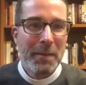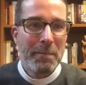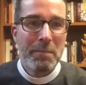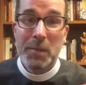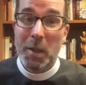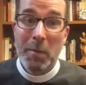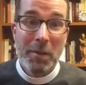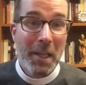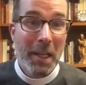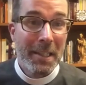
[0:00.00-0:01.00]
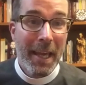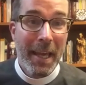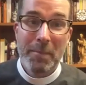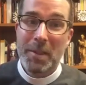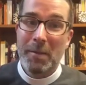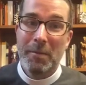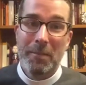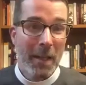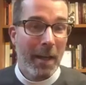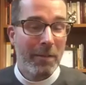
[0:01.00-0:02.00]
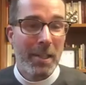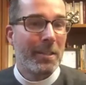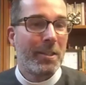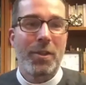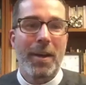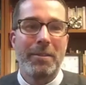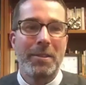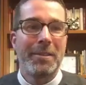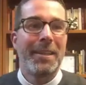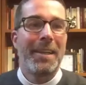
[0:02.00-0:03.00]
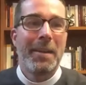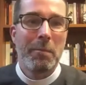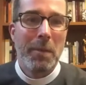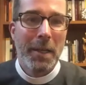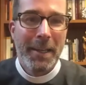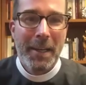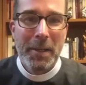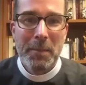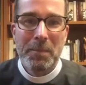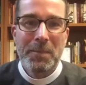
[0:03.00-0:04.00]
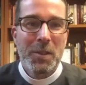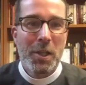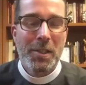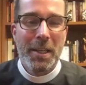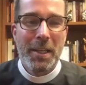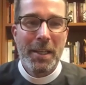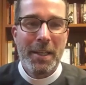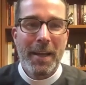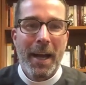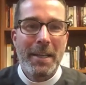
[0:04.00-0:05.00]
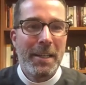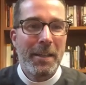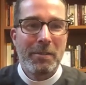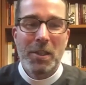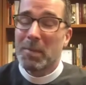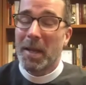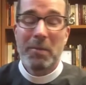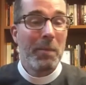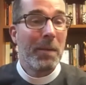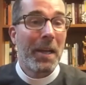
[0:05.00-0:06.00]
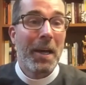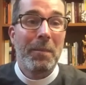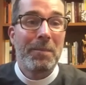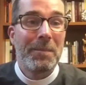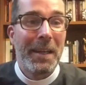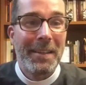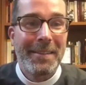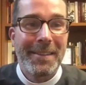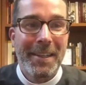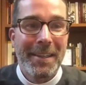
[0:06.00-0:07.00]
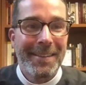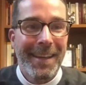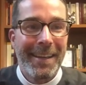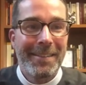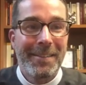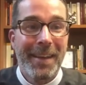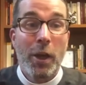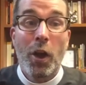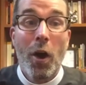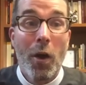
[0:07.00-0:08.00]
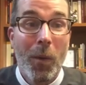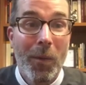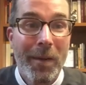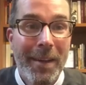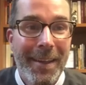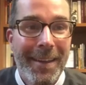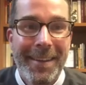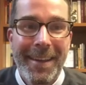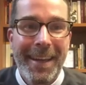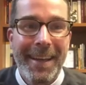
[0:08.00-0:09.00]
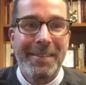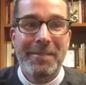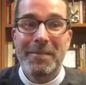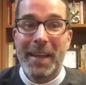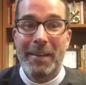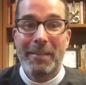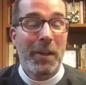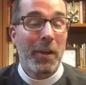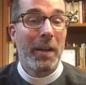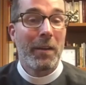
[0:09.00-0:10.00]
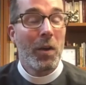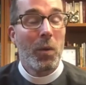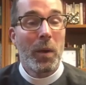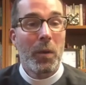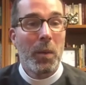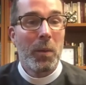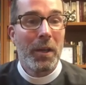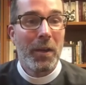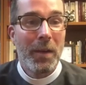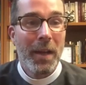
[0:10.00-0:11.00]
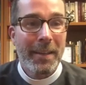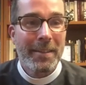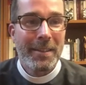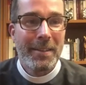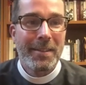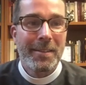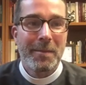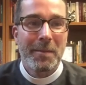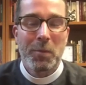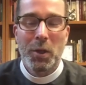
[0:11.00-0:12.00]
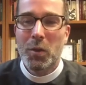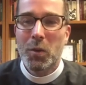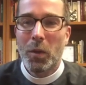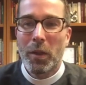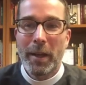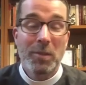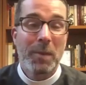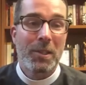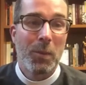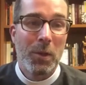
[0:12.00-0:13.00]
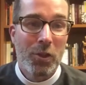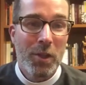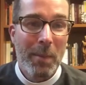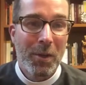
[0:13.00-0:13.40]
some of us like to camp, a lot of us like to travel, but just the idea of just being able to pick up and go and figure out, oh, where do we want to go next, is pretty a cool thing, especially when you're trapped in